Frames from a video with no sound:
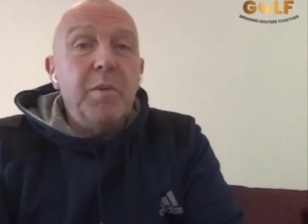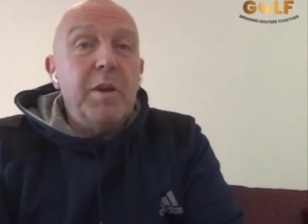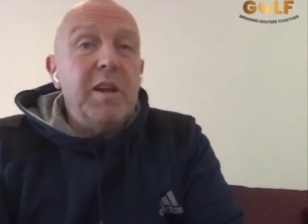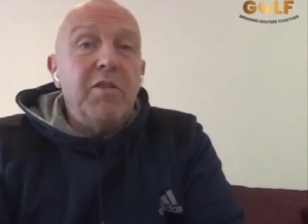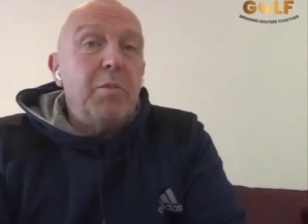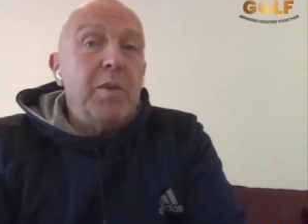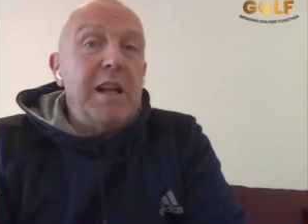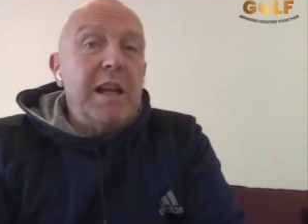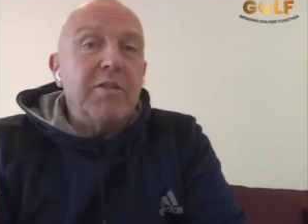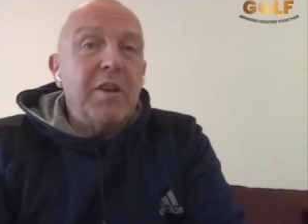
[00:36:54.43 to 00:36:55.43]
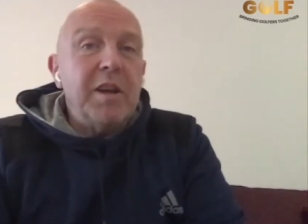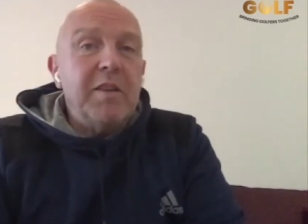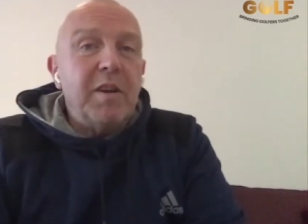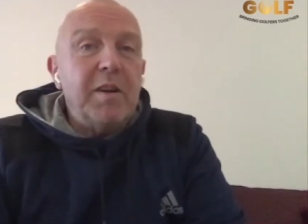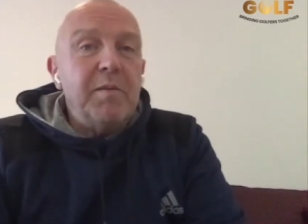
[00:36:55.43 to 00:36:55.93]
It's a really yeah.
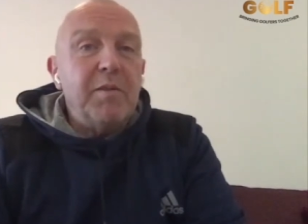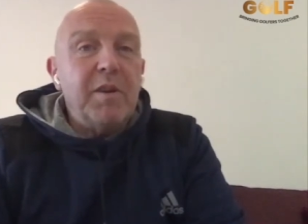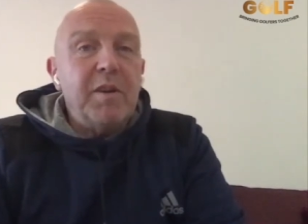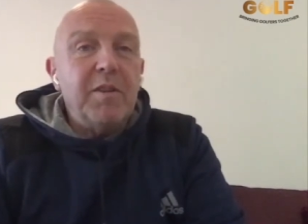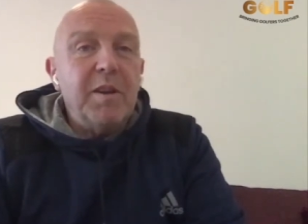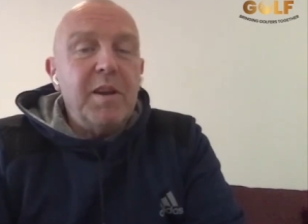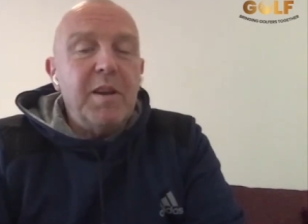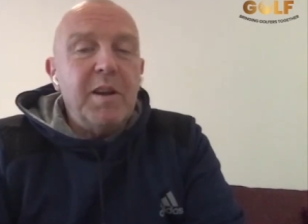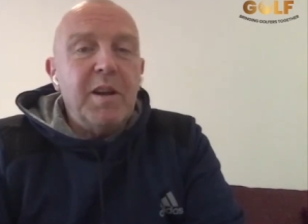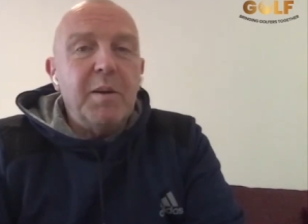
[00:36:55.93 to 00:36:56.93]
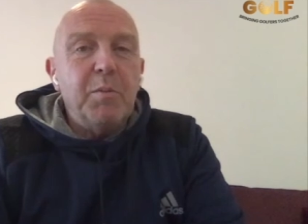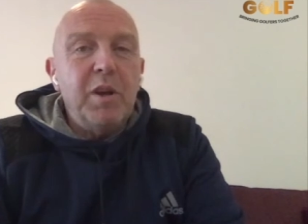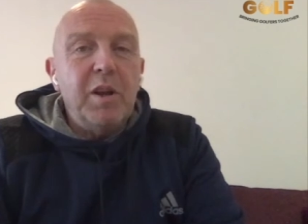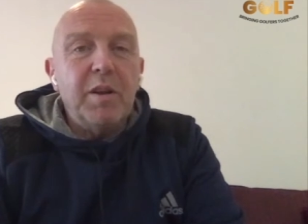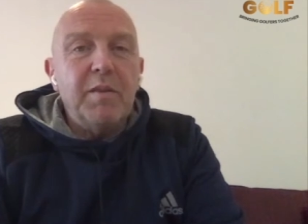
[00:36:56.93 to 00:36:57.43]
exciting time for us, uh, and I'm
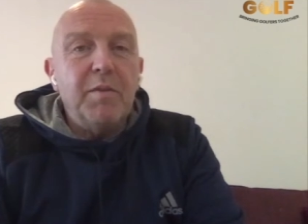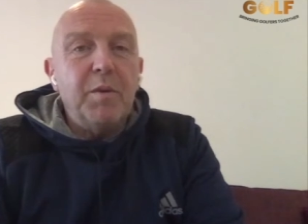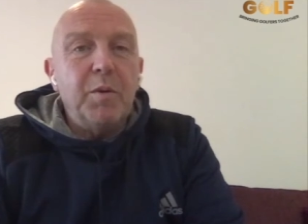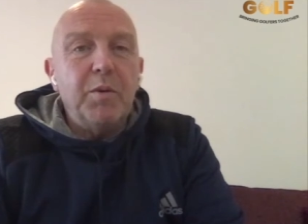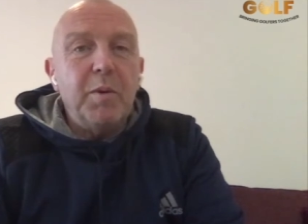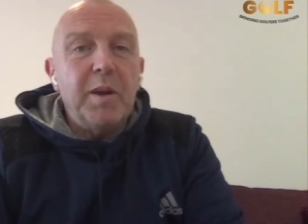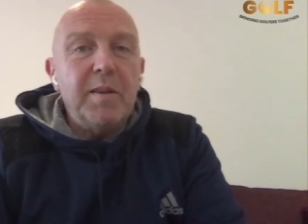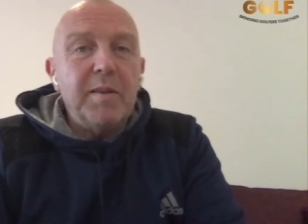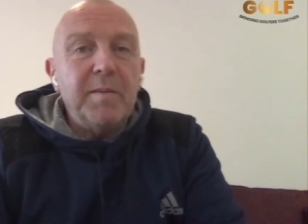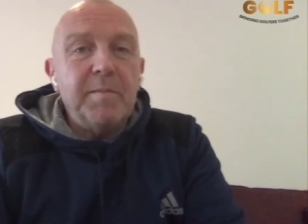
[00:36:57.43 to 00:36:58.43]
really looking forward to it.